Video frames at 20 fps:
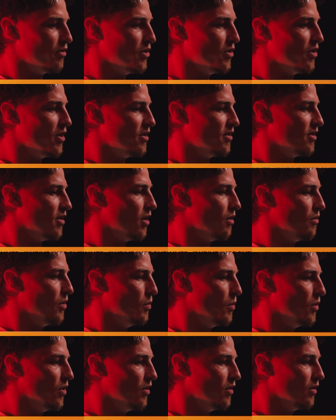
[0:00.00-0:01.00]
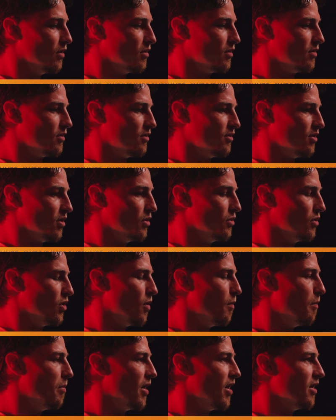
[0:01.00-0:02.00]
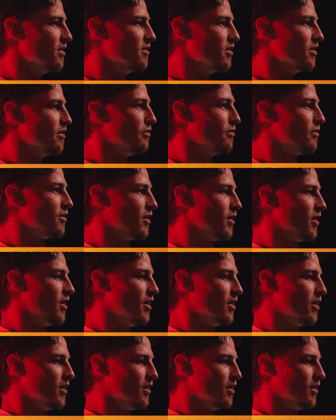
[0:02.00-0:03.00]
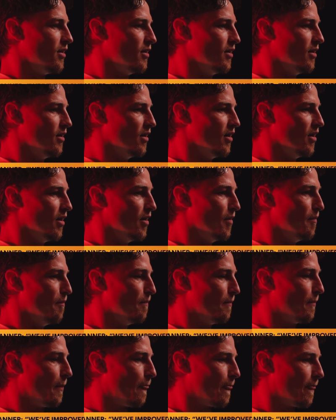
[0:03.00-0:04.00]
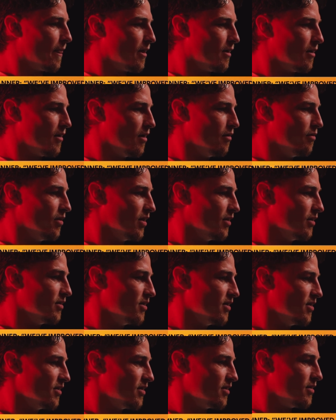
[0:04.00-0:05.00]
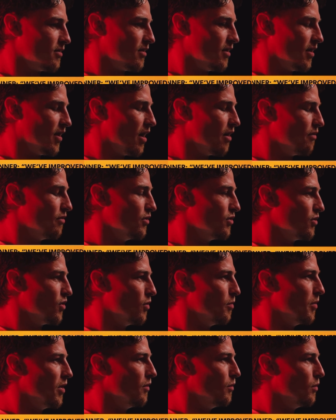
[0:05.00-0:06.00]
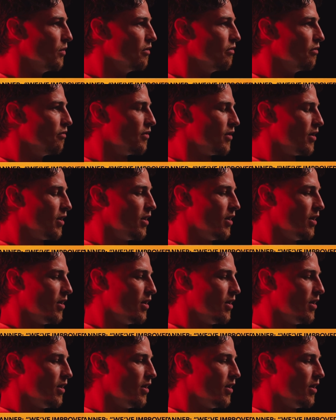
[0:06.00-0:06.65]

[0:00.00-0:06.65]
a few years ago we weren't so competitive. I think since the gaffer's come in, we've